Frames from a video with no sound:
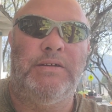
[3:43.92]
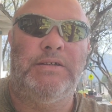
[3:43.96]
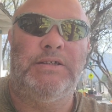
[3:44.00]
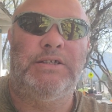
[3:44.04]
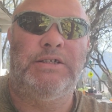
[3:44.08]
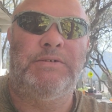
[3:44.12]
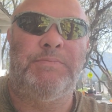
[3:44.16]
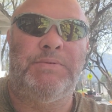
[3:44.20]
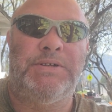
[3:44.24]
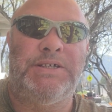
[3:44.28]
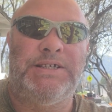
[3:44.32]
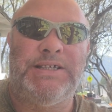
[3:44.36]

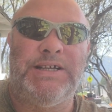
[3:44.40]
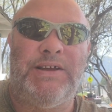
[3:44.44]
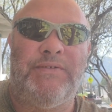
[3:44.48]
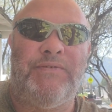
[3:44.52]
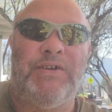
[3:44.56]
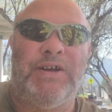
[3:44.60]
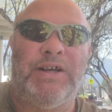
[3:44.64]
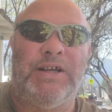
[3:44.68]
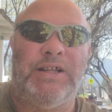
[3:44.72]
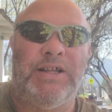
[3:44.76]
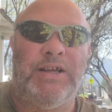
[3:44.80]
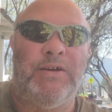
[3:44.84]

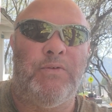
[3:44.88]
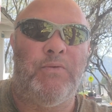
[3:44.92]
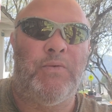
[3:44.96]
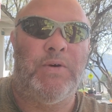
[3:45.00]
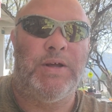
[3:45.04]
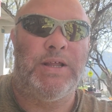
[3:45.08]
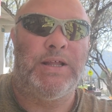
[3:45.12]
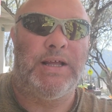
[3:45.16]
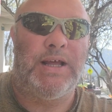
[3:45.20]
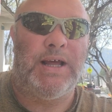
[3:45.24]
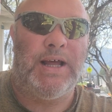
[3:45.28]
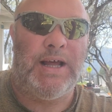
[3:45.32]
specifically
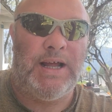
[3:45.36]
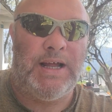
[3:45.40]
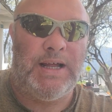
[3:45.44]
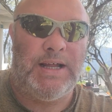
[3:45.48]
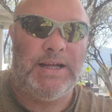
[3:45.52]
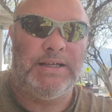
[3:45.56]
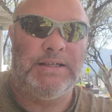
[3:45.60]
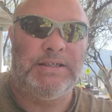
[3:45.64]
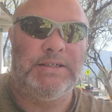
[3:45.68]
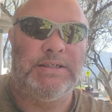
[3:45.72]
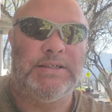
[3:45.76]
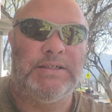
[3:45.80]
with
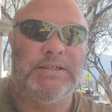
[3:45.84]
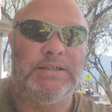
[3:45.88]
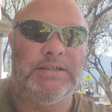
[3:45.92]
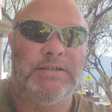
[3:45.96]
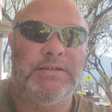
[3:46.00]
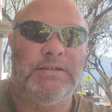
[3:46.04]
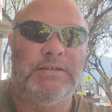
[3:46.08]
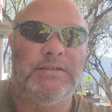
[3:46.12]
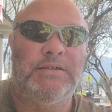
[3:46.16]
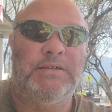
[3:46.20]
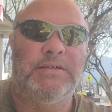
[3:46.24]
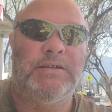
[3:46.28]

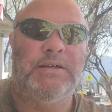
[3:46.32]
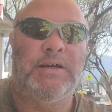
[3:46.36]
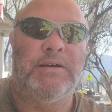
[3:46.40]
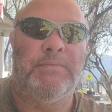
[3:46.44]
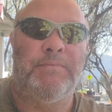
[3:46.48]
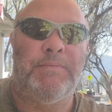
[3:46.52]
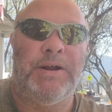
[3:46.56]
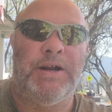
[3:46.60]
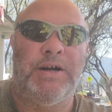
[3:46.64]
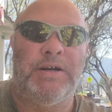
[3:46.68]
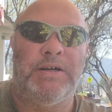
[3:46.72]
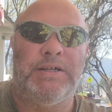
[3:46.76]
us,
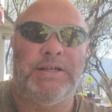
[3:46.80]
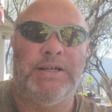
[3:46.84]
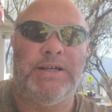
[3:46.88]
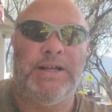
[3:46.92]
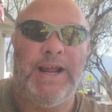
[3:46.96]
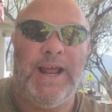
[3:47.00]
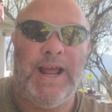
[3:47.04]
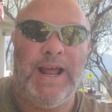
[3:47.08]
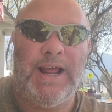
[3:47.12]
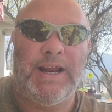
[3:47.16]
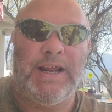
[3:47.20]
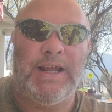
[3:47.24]
compared to
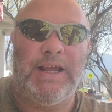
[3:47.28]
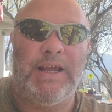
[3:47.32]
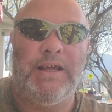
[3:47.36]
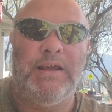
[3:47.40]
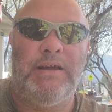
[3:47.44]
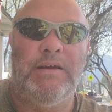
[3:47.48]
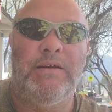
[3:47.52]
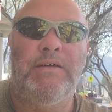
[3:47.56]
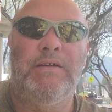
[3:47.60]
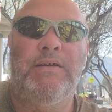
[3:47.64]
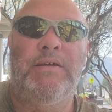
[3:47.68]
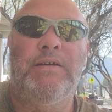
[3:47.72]

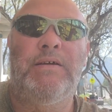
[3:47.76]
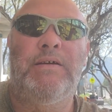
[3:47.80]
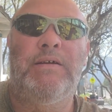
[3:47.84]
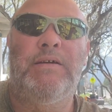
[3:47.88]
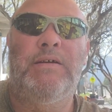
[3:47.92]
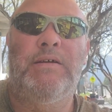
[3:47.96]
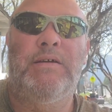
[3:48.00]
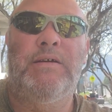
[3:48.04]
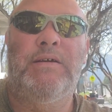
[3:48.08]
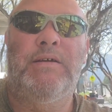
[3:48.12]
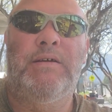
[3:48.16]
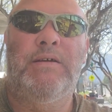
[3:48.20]
Danni,
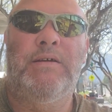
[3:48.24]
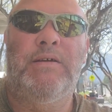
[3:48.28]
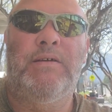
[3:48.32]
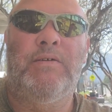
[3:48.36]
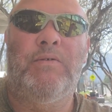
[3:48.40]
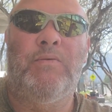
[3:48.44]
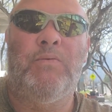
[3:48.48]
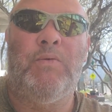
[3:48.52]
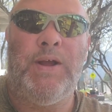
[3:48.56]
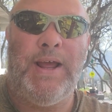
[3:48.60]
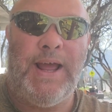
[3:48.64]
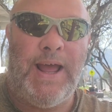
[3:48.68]

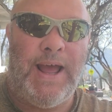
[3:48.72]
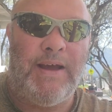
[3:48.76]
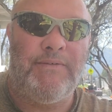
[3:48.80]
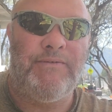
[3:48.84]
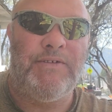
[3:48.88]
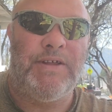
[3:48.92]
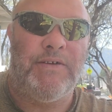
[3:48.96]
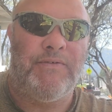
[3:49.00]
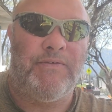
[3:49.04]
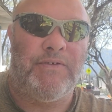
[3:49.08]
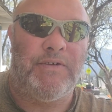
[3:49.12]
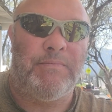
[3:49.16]
we
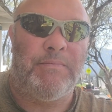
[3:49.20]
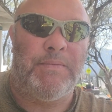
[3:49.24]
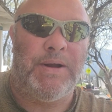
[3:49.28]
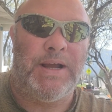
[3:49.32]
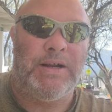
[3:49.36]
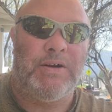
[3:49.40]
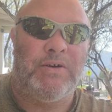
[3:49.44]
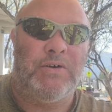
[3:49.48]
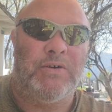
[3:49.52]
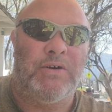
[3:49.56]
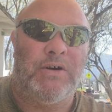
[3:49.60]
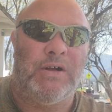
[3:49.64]
have different
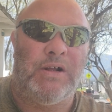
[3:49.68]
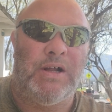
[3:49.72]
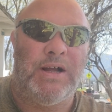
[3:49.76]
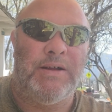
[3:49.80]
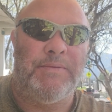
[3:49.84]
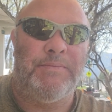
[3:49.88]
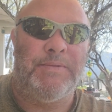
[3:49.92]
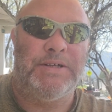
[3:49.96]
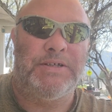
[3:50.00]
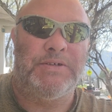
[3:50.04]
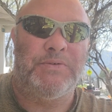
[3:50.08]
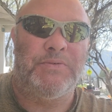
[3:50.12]

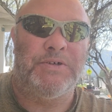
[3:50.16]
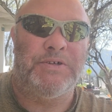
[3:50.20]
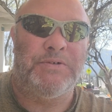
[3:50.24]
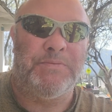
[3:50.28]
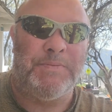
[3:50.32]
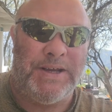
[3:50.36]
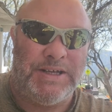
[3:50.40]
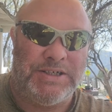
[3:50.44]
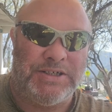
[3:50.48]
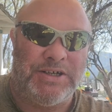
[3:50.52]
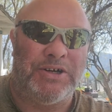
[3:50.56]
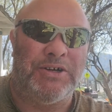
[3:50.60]
microclimates,
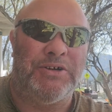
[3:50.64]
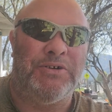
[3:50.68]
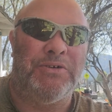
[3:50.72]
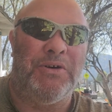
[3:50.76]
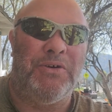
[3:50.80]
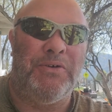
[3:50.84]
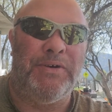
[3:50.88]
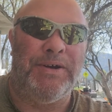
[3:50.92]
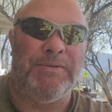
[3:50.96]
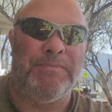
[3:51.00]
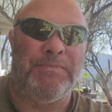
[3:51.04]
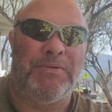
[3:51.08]
which makes our
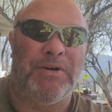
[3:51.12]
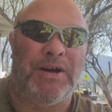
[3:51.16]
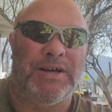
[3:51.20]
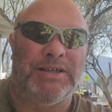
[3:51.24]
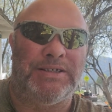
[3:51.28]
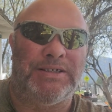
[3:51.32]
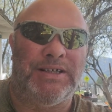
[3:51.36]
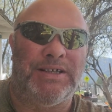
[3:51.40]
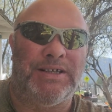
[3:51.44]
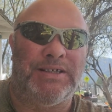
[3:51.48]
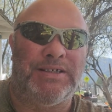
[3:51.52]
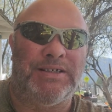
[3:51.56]
growing
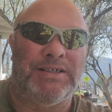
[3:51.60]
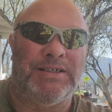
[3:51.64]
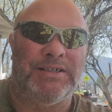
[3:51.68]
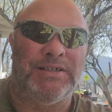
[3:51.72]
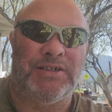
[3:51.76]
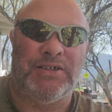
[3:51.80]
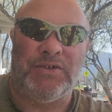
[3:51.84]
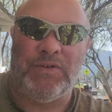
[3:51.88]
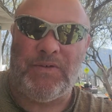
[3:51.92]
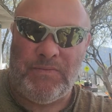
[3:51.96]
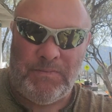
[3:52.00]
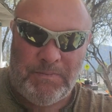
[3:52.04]

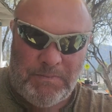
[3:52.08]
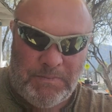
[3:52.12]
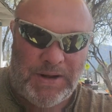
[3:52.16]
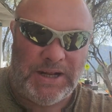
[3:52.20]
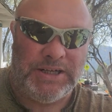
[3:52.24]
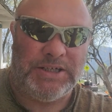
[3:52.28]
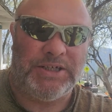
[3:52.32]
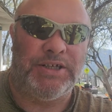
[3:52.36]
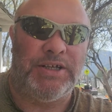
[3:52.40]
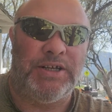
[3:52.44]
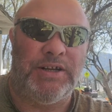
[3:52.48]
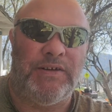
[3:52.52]
processes
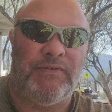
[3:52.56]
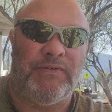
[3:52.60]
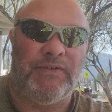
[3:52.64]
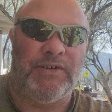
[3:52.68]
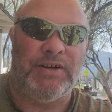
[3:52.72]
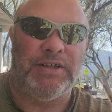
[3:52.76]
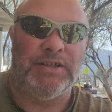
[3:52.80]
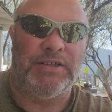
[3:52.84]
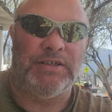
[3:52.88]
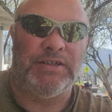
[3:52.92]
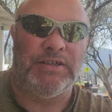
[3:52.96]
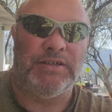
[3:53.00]
much
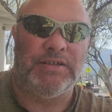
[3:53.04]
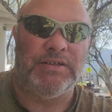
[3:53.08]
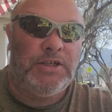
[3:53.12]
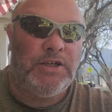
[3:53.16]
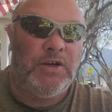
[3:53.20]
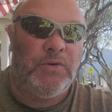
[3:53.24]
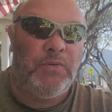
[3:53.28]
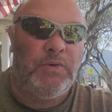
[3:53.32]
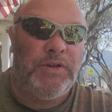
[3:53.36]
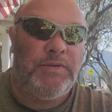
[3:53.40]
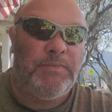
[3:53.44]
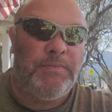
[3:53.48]
different.
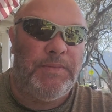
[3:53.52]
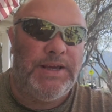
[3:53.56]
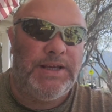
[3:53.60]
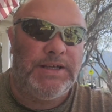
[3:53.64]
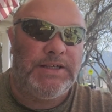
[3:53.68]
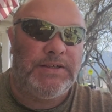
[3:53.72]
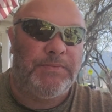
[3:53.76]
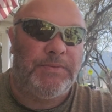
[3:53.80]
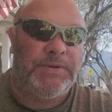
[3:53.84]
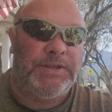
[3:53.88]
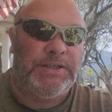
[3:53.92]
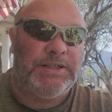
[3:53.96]
So with me
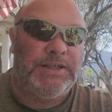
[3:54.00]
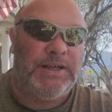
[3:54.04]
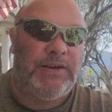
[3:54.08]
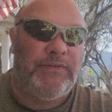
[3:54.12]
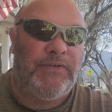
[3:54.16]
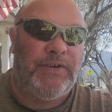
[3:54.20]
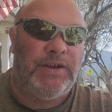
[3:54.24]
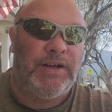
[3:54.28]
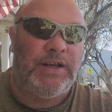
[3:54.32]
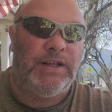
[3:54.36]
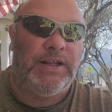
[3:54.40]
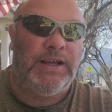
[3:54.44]

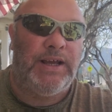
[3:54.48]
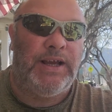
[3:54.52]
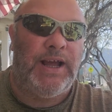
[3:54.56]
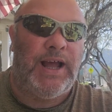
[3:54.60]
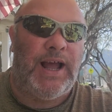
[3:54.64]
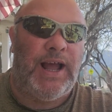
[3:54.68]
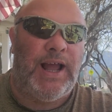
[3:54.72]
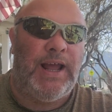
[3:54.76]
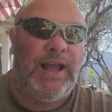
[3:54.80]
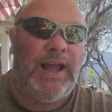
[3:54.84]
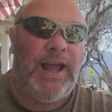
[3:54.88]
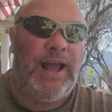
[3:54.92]
specifically,
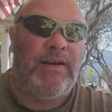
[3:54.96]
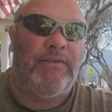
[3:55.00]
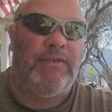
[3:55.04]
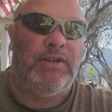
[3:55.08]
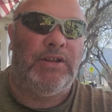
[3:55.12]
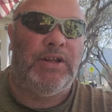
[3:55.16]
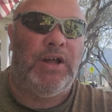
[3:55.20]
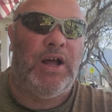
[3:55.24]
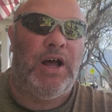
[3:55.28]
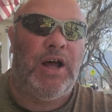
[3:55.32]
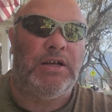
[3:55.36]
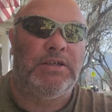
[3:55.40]
I have a
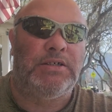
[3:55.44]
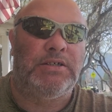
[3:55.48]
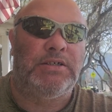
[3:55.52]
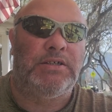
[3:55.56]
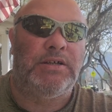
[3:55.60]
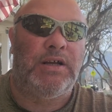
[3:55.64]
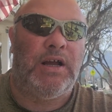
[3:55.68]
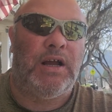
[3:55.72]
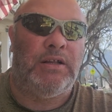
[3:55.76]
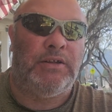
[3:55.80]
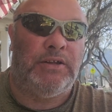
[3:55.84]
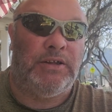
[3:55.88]

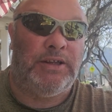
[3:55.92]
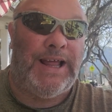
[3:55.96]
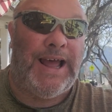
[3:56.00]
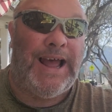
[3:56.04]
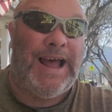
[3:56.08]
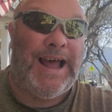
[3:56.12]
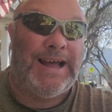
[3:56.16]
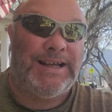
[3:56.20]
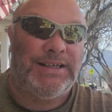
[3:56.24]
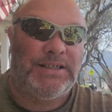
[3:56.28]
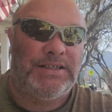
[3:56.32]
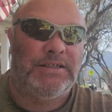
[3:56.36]

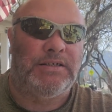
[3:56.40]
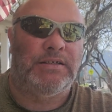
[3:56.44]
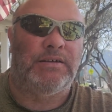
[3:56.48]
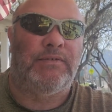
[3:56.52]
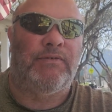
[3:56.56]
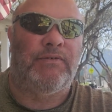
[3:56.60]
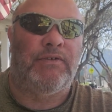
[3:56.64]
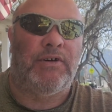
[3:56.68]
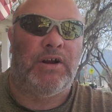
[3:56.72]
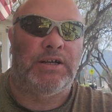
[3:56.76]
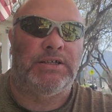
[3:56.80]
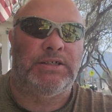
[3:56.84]
last
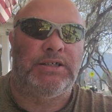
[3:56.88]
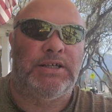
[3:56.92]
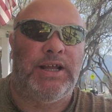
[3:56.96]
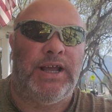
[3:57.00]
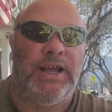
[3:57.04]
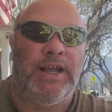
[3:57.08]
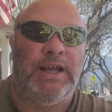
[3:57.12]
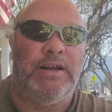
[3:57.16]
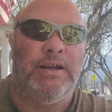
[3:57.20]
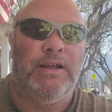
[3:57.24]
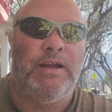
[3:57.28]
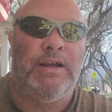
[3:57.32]
frost
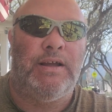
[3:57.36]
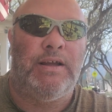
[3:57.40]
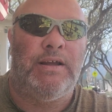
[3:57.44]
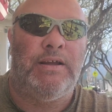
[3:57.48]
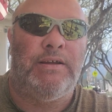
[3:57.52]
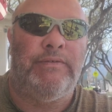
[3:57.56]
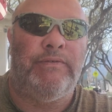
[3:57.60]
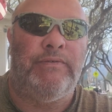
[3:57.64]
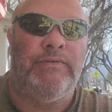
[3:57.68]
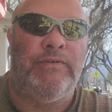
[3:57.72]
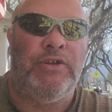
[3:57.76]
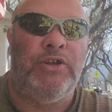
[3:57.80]
date
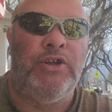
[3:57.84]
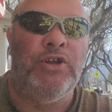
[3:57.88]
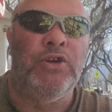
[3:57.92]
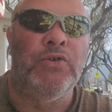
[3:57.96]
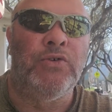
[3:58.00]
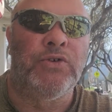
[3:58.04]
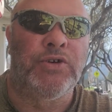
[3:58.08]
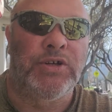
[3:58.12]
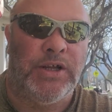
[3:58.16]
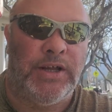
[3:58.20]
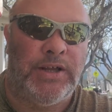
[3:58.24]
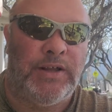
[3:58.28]
of
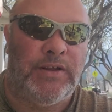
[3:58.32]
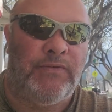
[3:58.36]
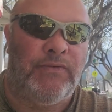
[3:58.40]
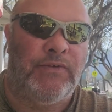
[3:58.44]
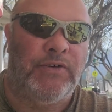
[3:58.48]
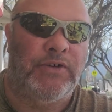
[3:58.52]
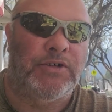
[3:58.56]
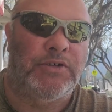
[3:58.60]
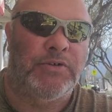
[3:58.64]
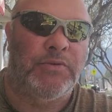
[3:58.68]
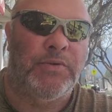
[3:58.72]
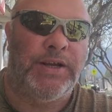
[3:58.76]
usually the
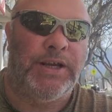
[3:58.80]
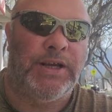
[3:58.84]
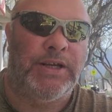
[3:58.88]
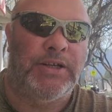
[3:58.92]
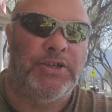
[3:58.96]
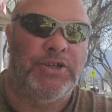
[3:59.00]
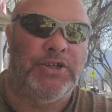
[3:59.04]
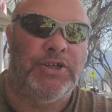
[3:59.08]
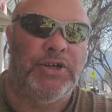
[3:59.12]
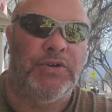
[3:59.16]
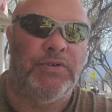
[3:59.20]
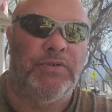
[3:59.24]
first week
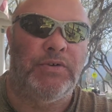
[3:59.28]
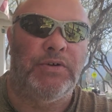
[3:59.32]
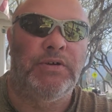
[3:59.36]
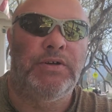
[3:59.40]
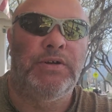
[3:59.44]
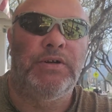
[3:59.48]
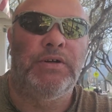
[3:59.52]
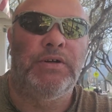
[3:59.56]
of June.